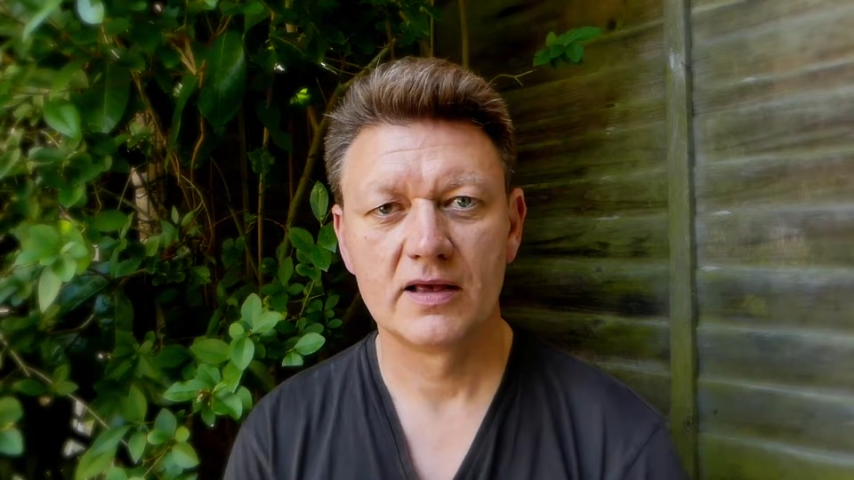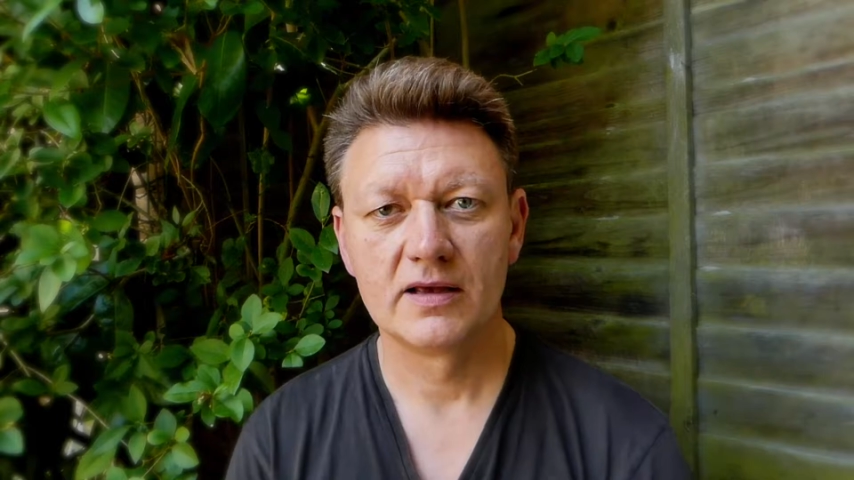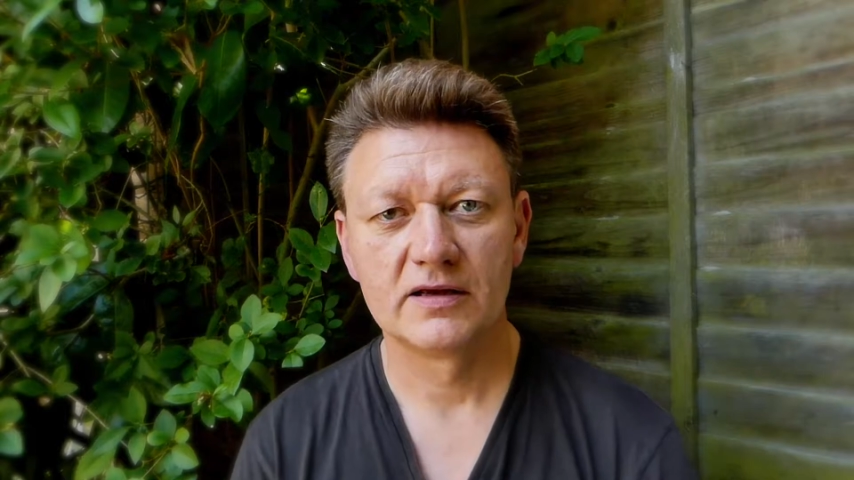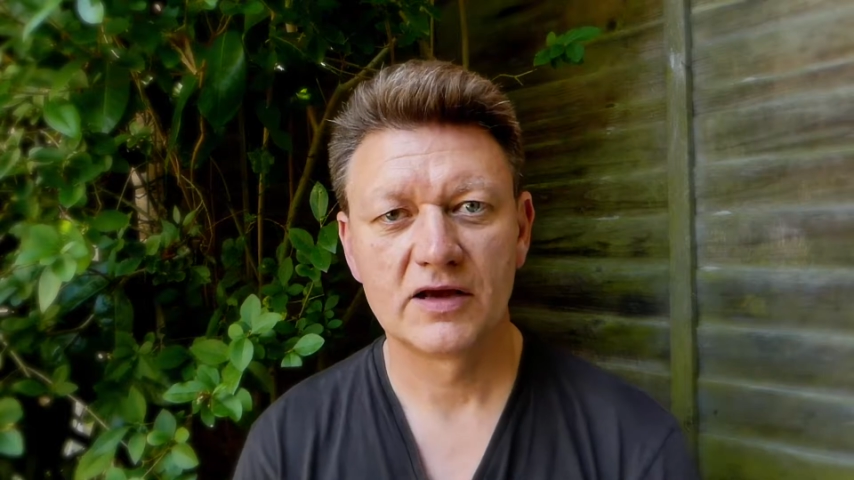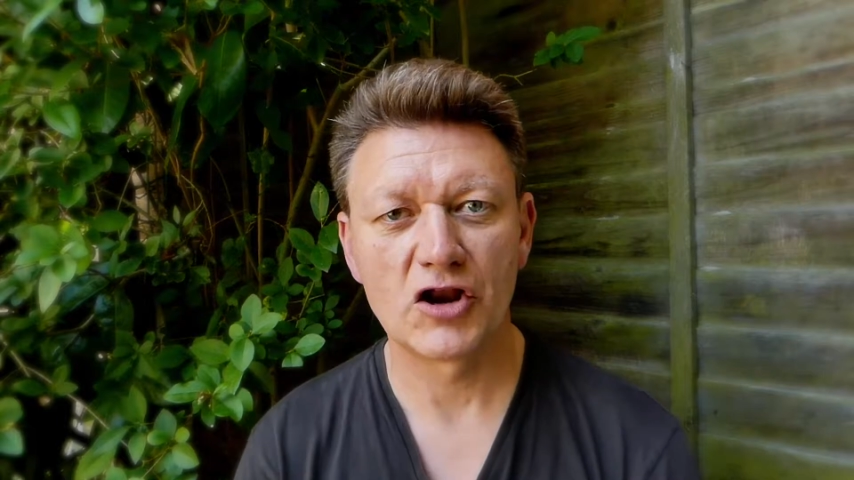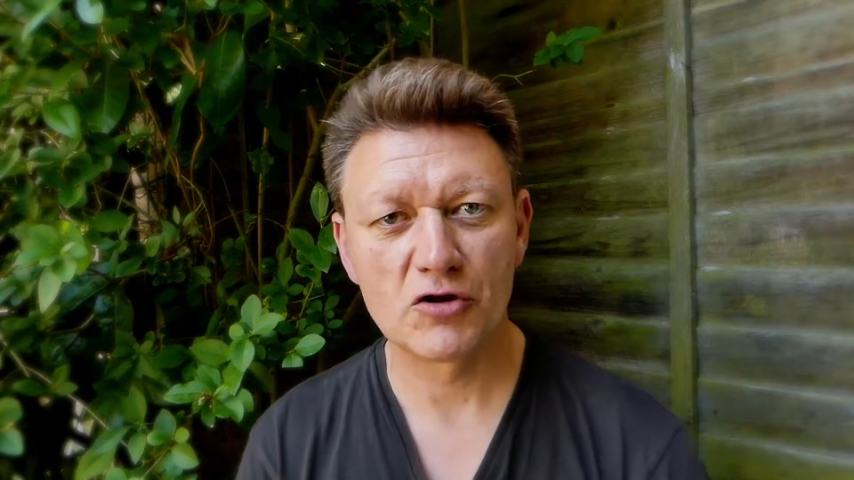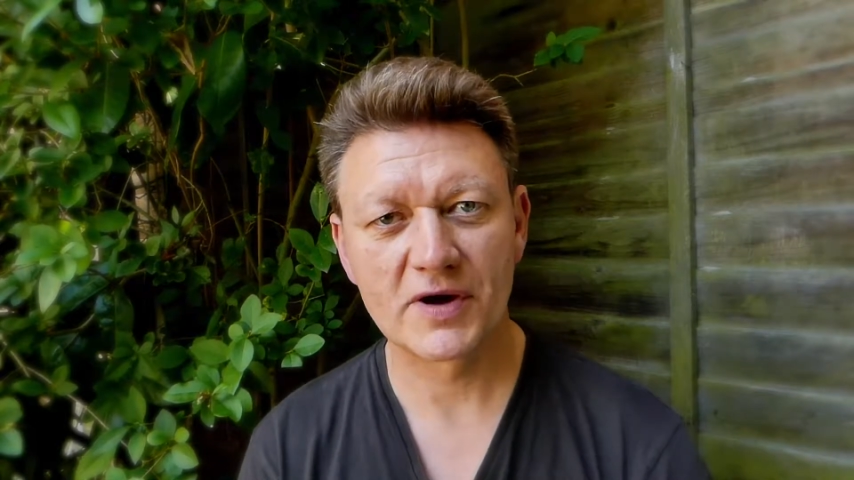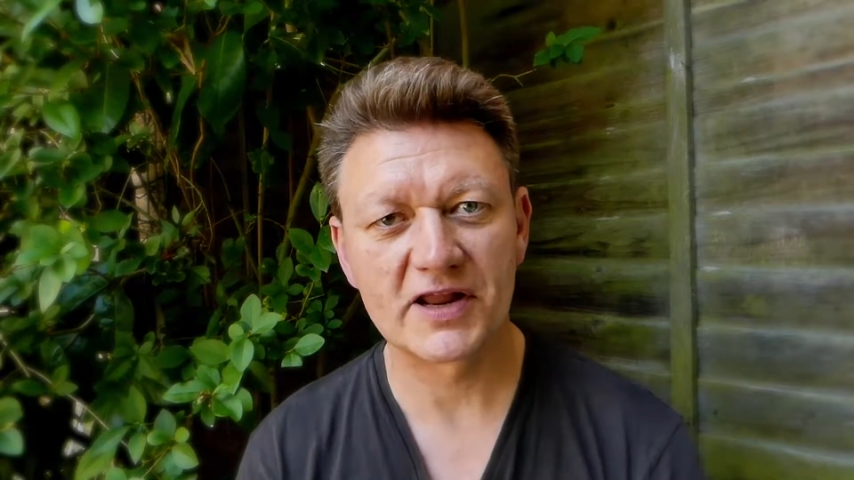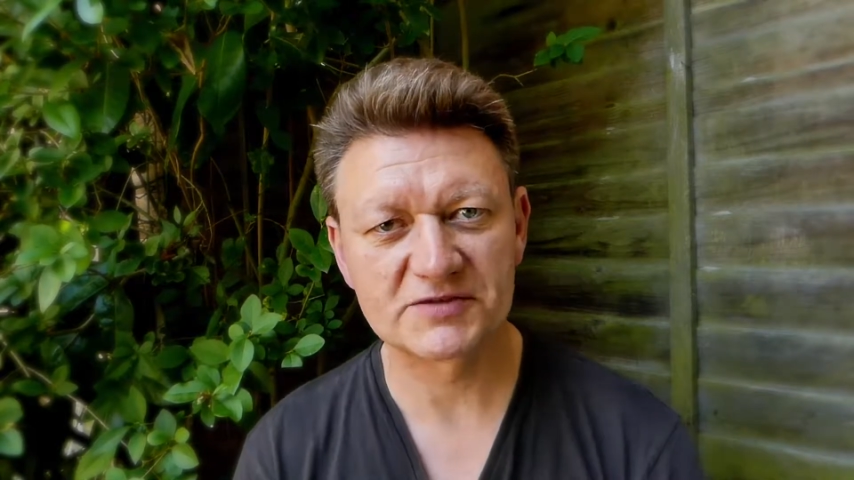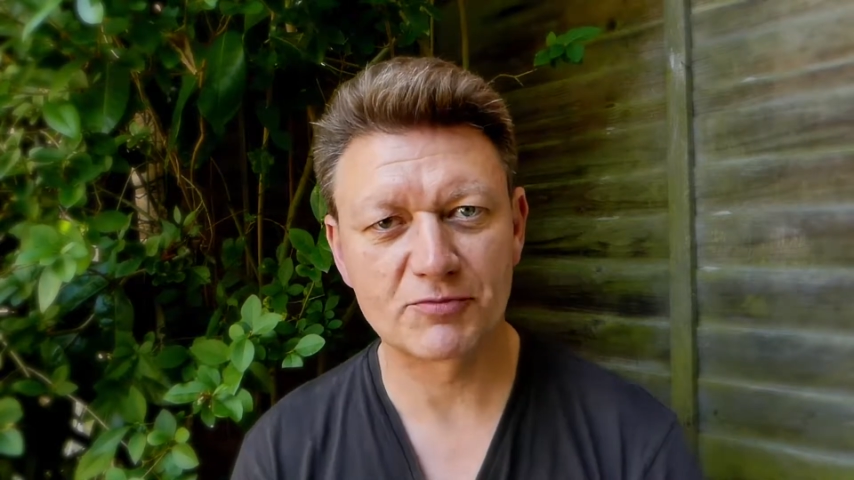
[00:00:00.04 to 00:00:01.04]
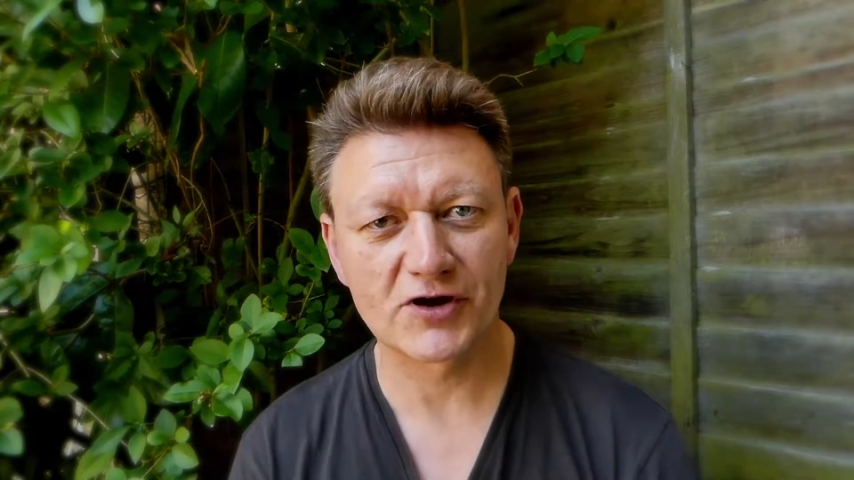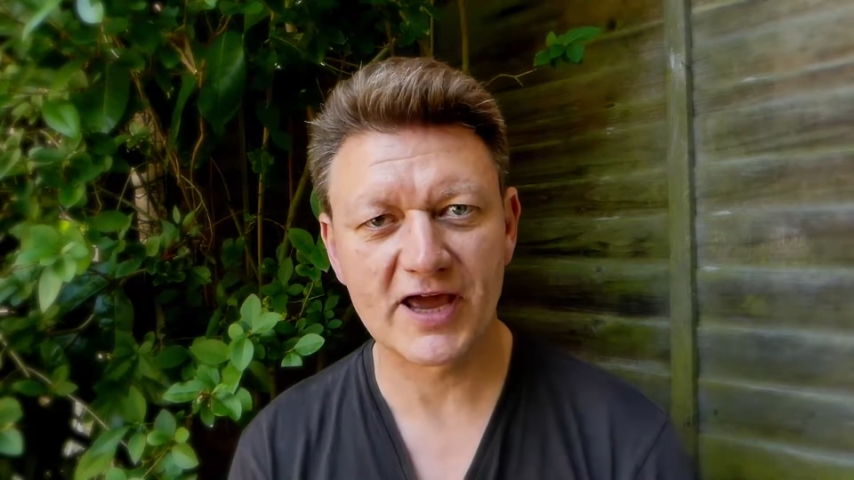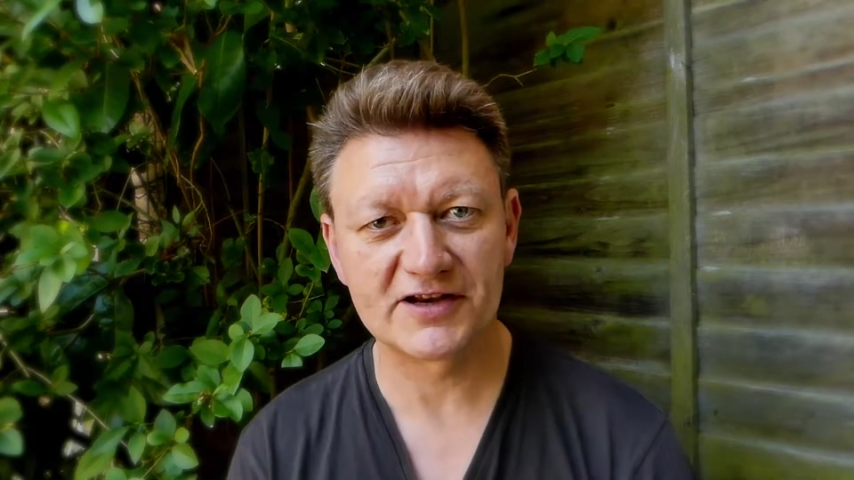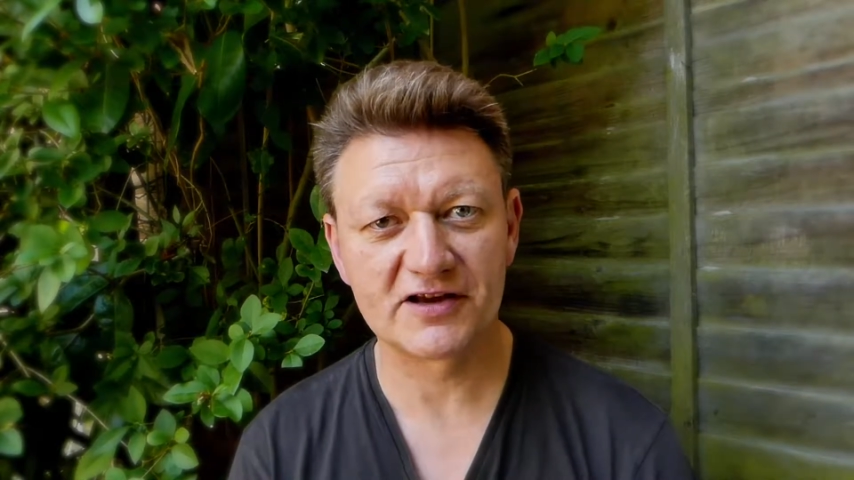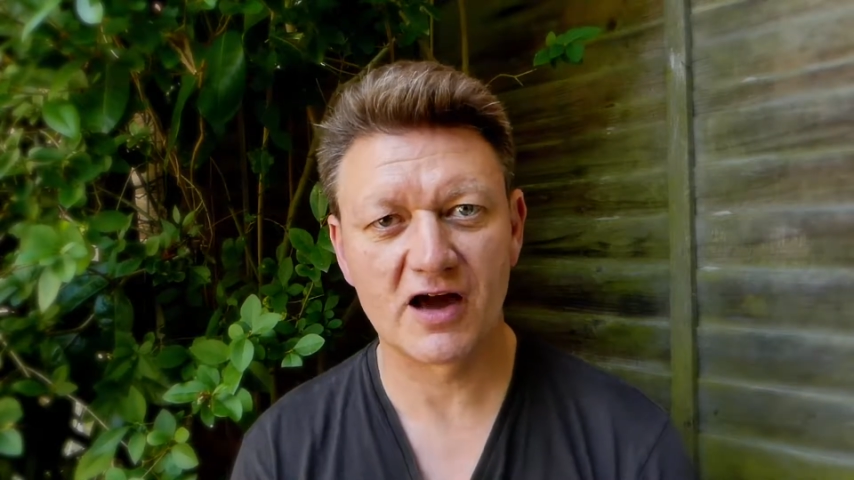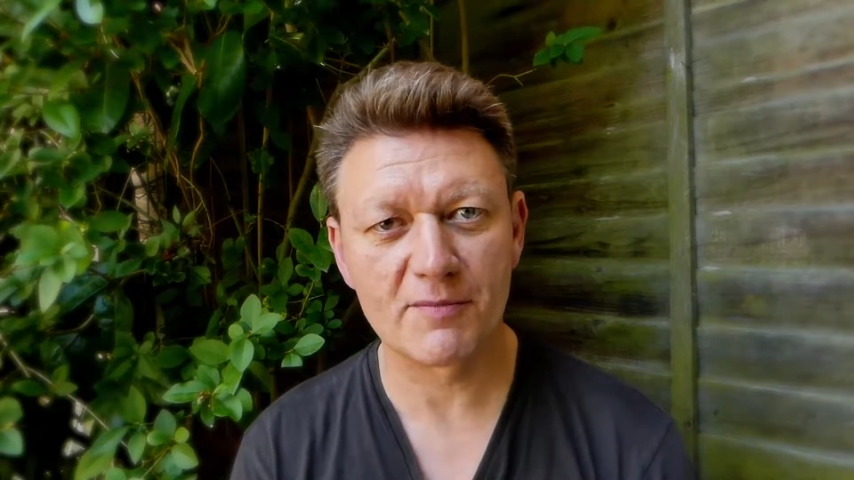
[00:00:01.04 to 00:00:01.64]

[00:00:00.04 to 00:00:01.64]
Hello, my name is Brooke Hender.